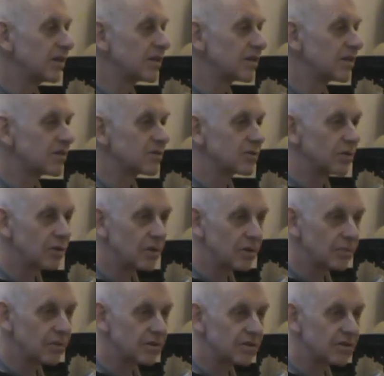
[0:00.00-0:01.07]
Gita to
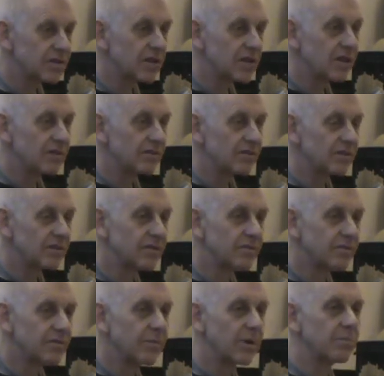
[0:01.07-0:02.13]
always
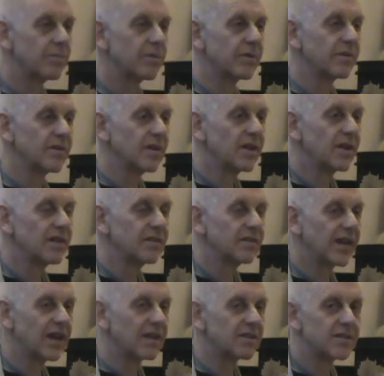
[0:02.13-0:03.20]
remember
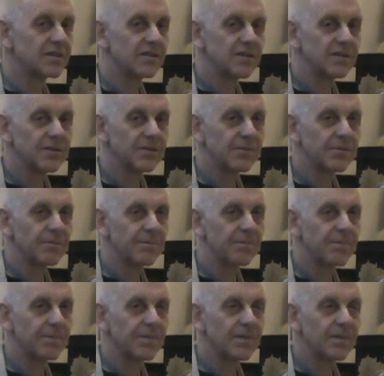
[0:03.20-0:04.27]
that
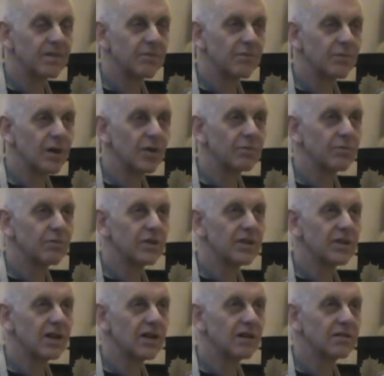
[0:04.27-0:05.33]
what
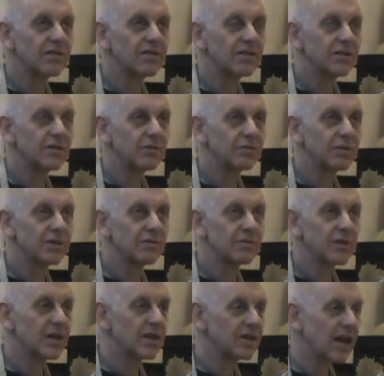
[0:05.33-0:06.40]
we are,
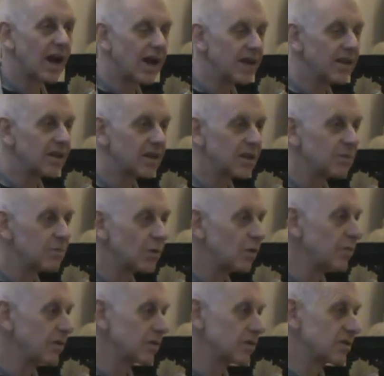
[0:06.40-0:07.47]
we can die in a
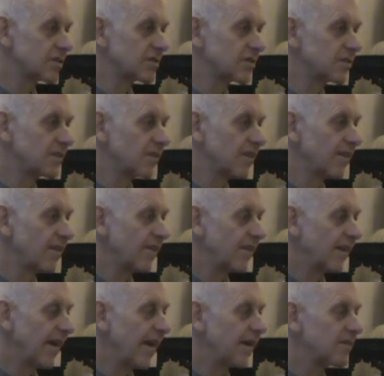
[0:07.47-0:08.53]
moment,
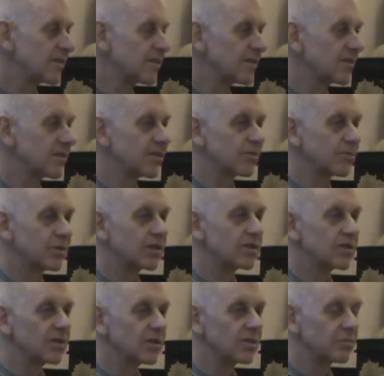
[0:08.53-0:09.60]
and what's
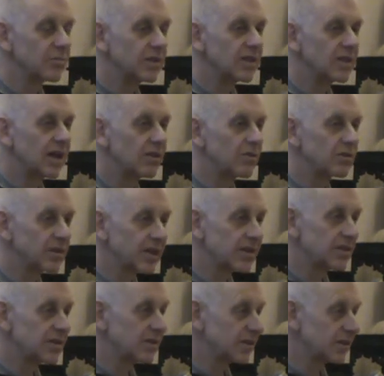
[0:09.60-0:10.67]
going to be our
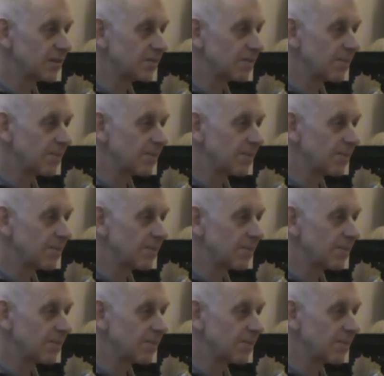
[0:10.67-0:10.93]
destiny.